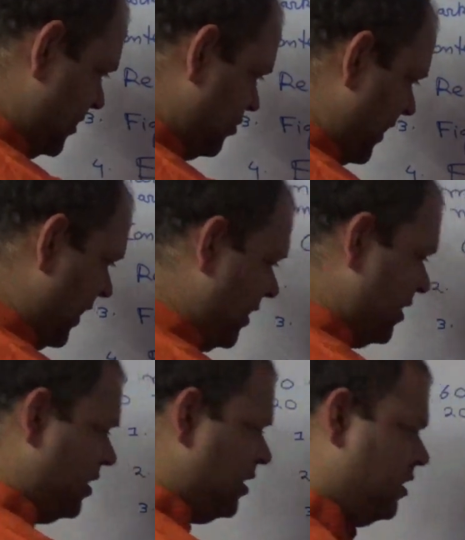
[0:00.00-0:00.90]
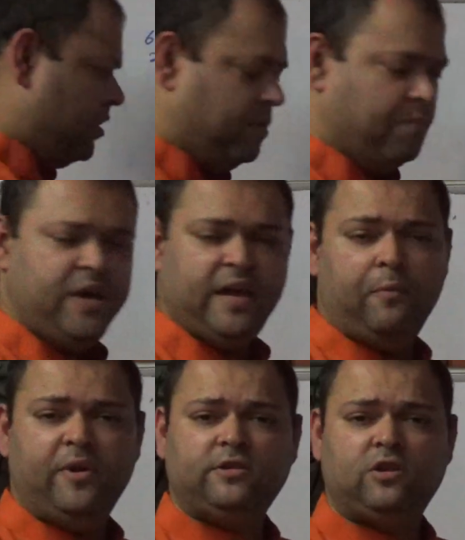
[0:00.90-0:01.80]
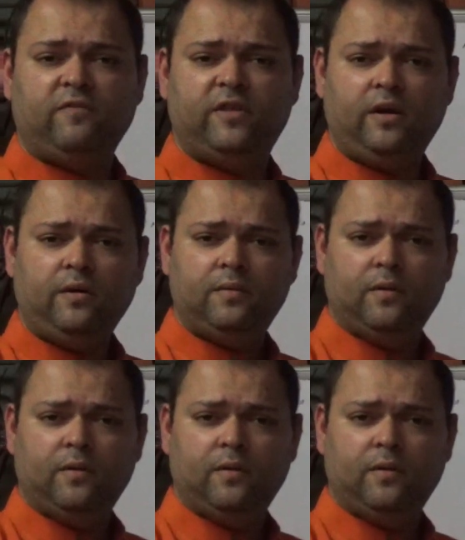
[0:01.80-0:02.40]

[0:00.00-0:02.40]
is why being abreast of the